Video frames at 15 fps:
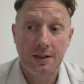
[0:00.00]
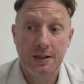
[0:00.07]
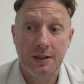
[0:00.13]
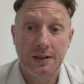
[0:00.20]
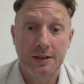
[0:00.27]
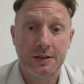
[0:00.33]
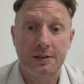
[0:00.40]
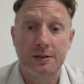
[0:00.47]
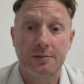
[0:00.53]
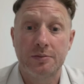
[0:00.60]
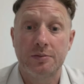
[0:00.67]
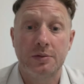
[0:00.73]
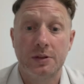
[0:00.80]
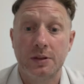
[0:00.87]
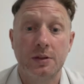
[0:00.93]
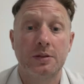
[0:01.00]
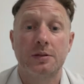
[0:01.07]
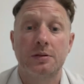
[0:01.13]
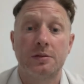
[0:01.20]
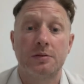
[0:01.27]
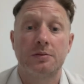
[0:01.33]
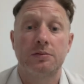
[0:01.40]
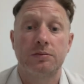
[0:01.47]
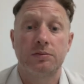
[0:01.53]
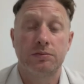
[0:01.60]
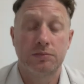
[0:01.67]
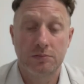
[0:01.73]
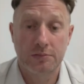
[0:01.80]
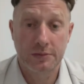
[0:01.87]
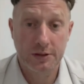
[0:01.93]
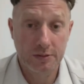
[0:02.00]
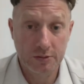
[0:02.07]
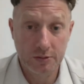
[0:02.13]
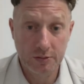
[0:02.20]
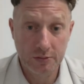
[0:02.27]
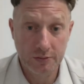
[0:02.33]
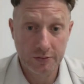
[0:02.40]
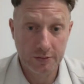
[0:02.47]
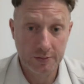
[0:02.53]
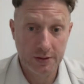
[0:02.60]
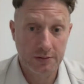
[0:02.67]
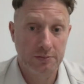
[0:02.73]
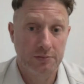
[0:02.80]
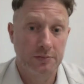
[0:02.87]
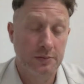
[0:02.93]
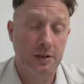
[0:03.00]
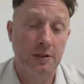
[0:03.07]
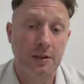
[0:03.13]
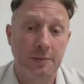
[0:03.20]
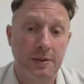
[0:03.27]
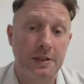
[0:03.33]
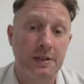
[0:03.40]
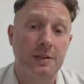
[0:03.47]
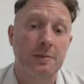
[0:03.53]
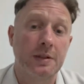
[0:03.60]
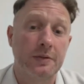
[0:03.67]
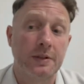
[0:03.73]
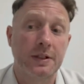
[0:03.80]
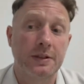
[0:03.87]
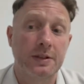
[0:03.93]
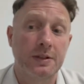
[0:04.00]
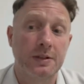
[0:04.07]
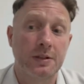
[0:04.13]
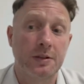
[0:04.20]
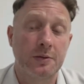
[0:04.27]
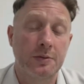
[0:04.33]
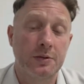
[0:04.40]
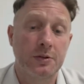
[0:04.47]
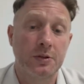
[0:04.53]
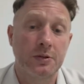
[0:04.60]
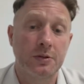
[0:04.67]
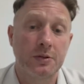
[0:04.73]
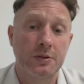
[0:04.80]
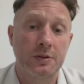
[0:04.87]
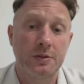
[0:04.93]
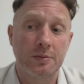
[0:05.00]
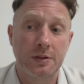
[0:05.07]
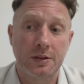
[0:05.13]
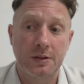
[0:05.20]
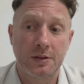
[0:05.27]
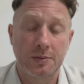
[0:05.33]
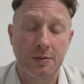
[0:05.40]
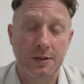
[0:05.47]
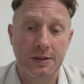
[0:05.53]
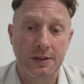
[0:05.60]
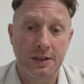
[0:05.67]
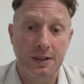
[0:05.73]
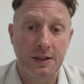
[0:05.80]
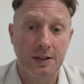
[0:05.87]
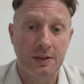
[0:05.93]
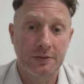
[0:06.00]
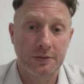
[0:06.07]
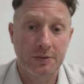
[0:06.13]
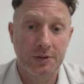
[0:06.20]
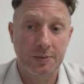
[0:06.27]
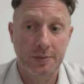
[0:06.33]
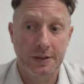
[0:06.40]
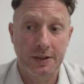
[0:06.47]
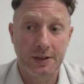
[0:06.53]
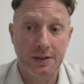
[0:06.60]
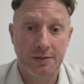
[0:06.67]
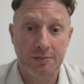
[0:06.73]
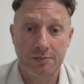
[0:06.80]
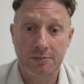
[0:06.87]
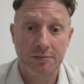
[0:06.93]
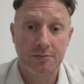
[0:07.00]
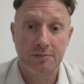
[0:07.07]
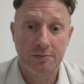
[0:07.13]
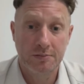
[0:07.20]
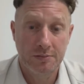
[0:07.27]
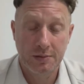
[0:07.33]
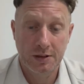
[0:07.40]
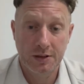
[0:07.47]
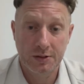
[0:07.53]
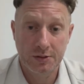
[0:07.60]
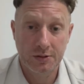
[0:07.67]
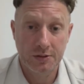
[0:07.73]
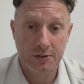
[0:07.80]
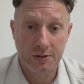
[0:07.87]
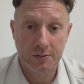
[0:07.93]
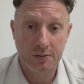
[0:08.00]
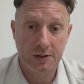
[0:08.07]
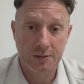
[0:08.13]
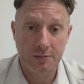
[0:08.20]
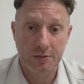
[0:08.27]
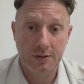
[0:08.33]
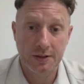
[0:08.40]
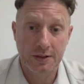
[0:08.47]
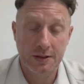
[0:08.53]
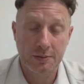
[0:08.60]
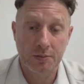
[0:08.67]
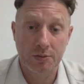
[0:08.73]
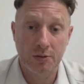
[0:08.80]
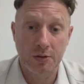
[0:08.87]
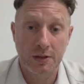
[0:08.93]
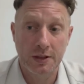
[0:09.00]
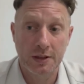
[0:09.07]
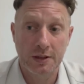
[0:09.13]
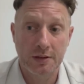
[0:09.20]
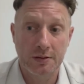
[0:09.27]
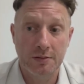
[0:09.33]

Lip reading: And he said, yes, he'll do it for me. And I met some other actors. I chose the one that plays Han from Japan. And I chose the one that plays Brian.